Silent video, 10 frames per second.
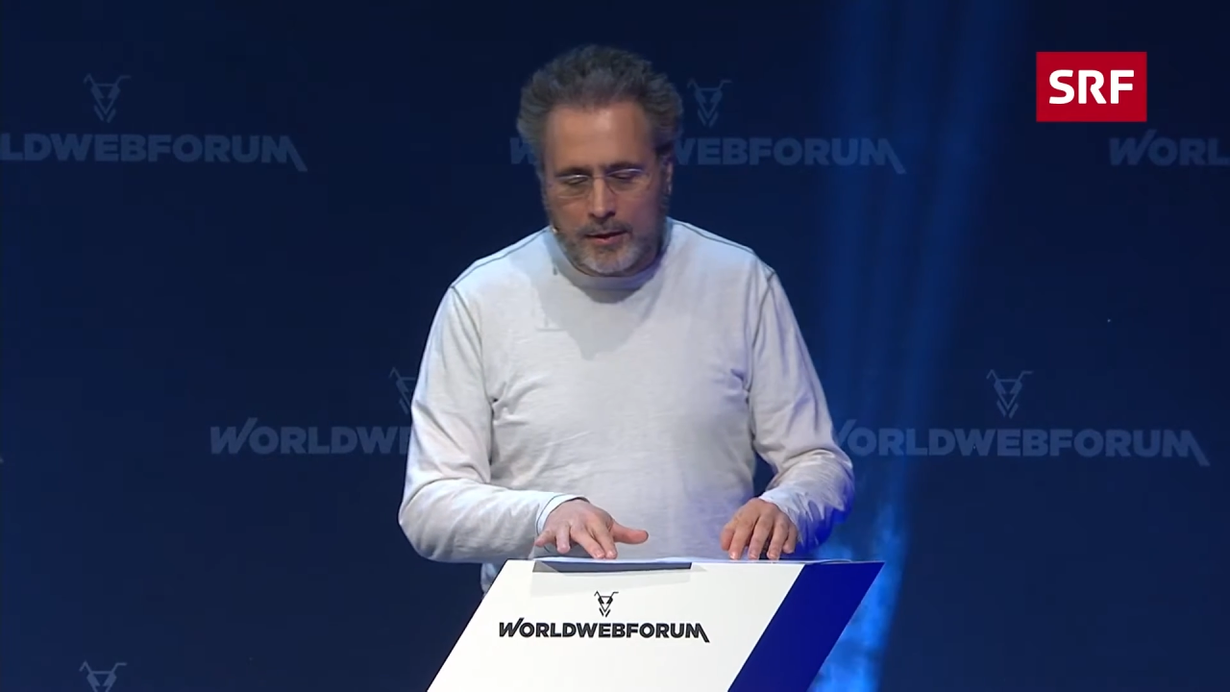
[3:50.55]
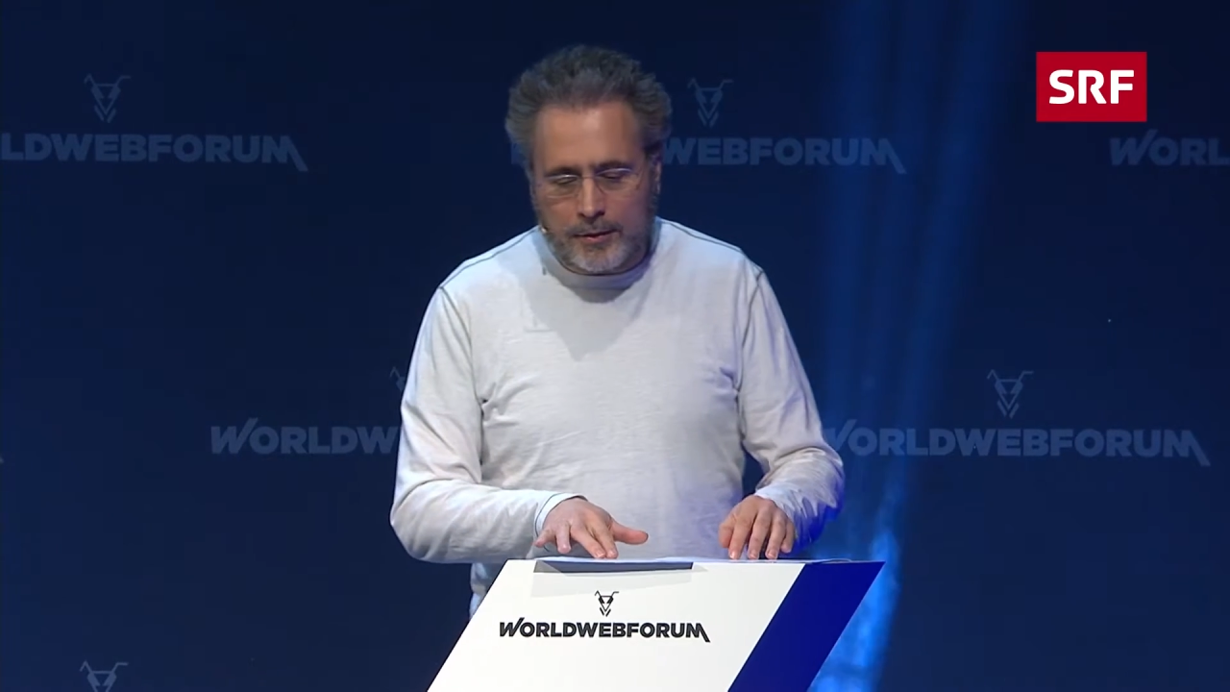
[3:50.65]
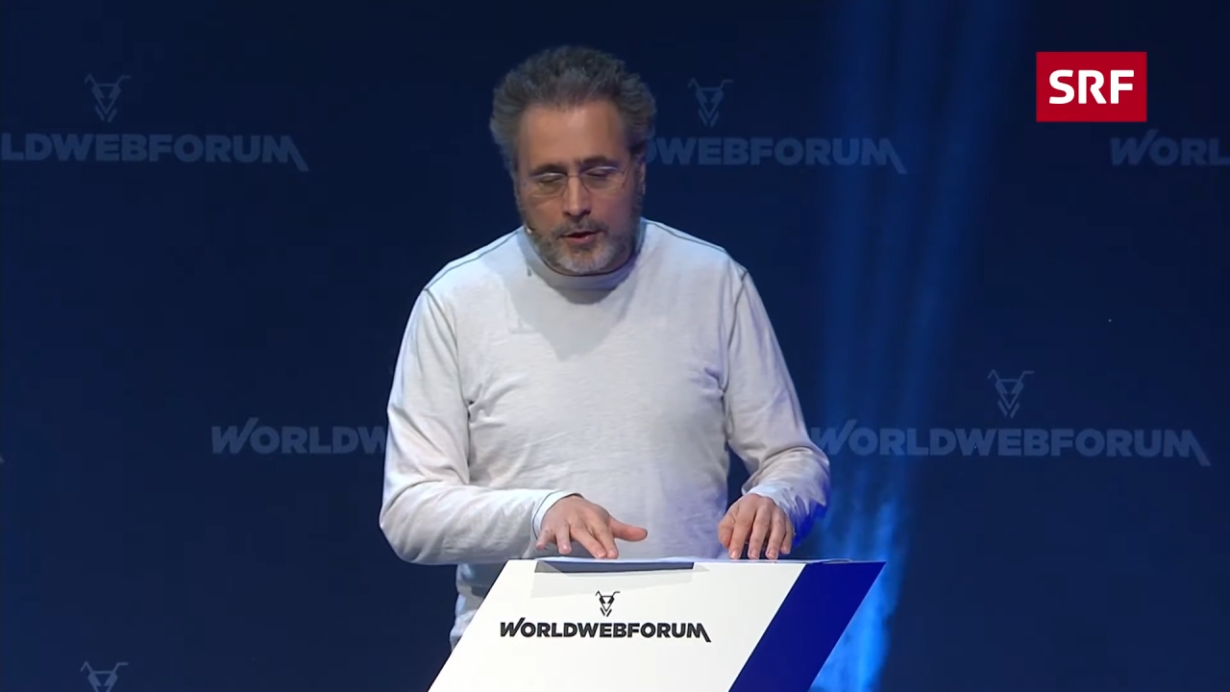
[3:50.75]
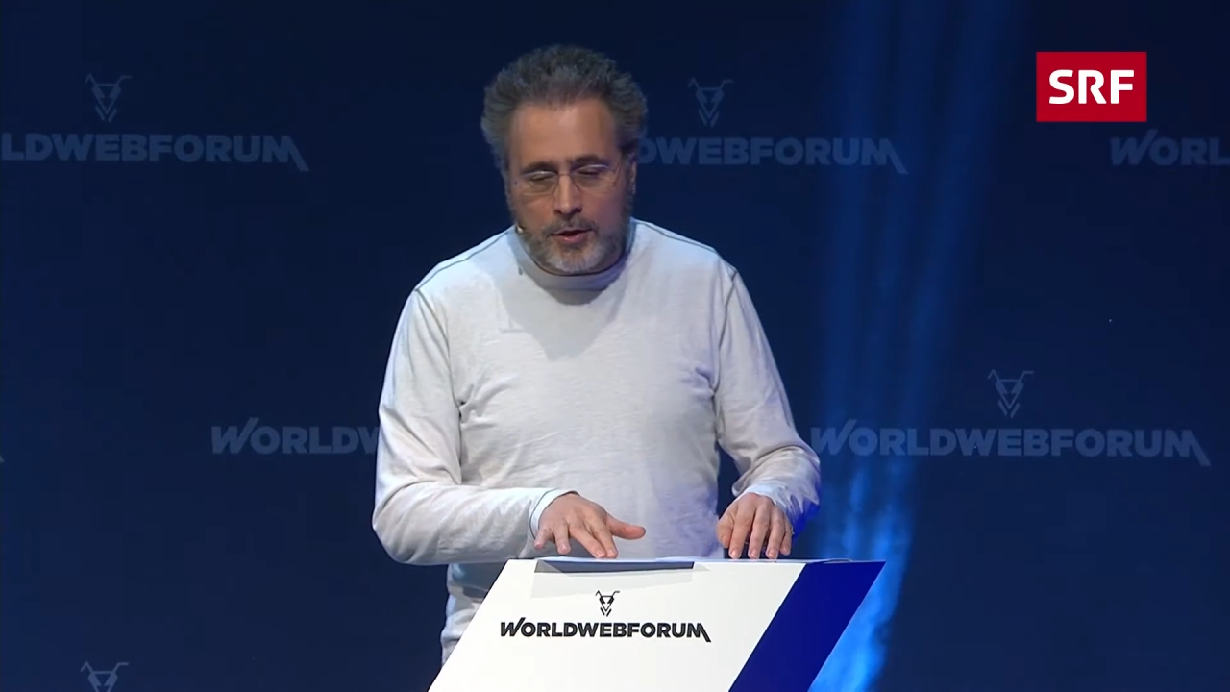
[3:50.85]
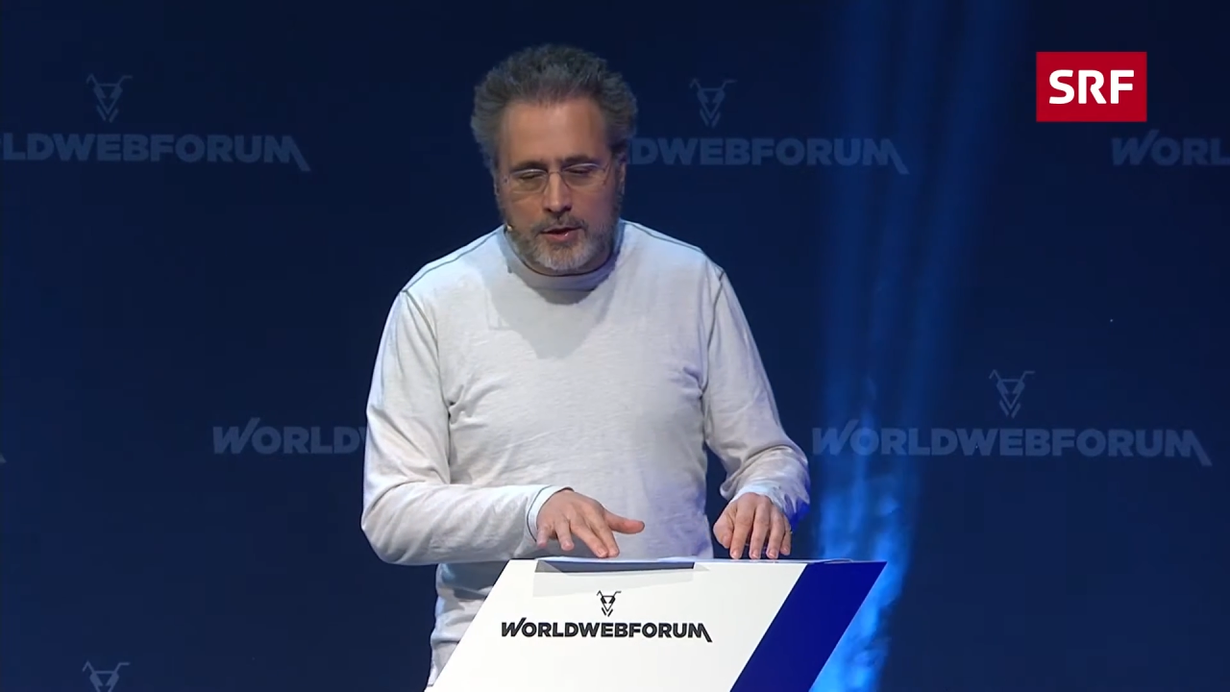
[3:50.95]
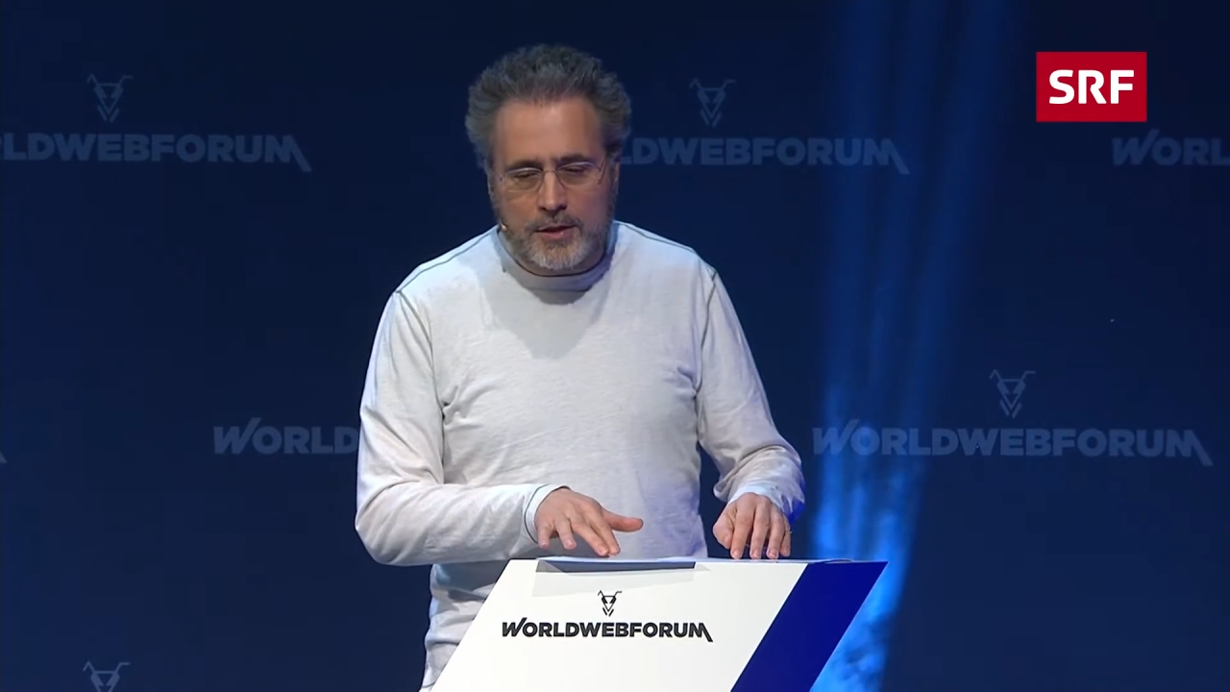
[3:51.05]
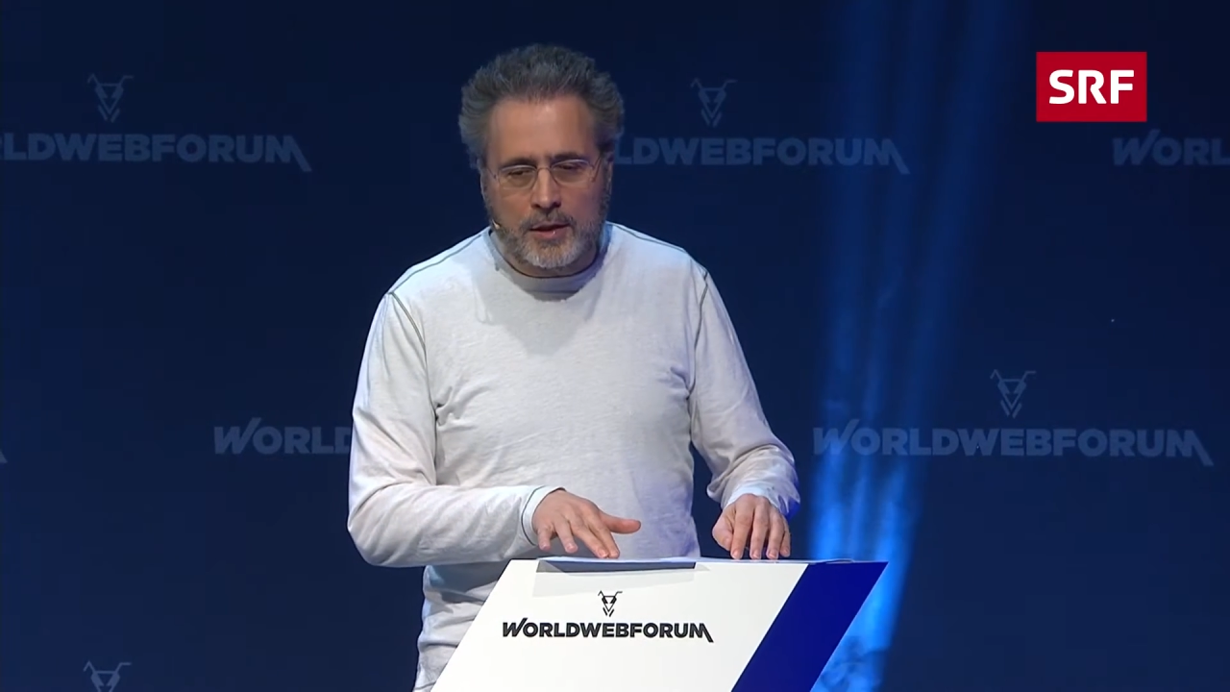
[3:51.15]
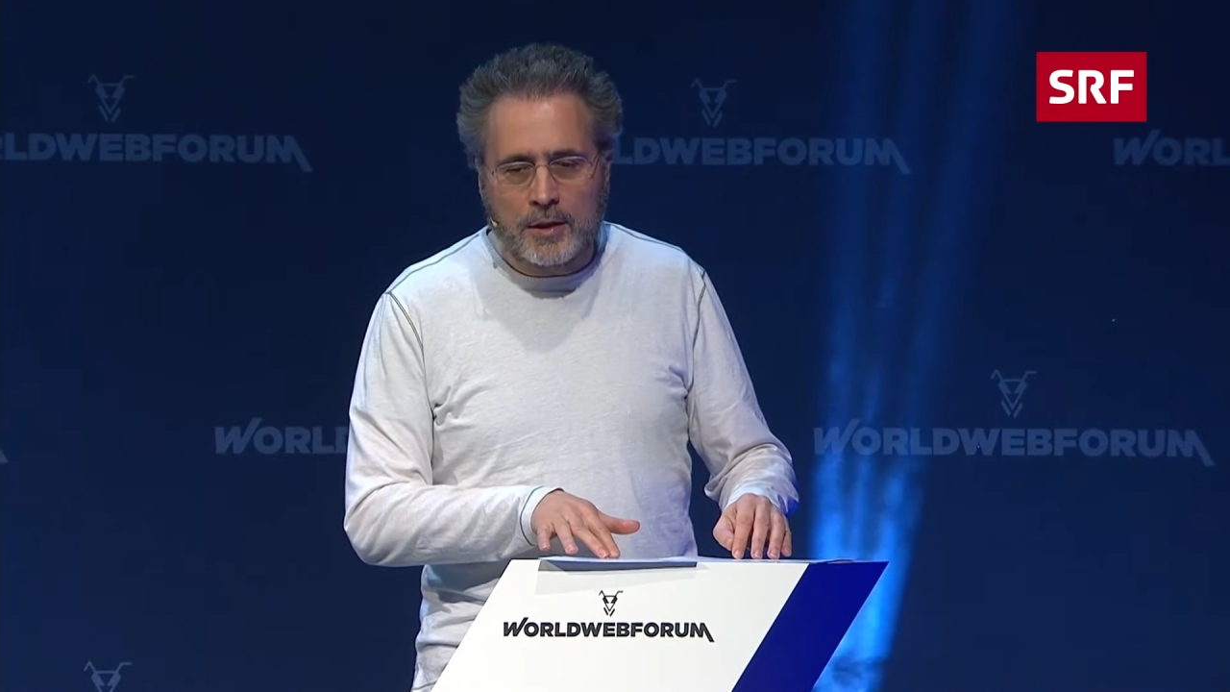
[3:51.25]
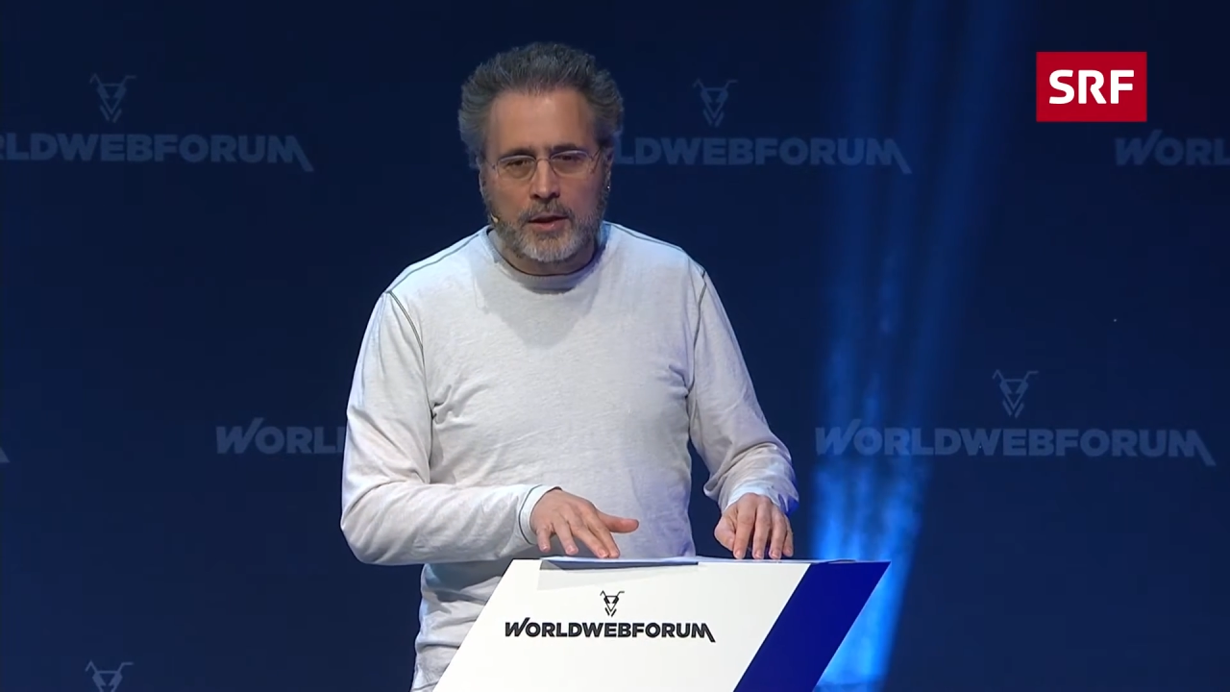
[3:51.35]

third,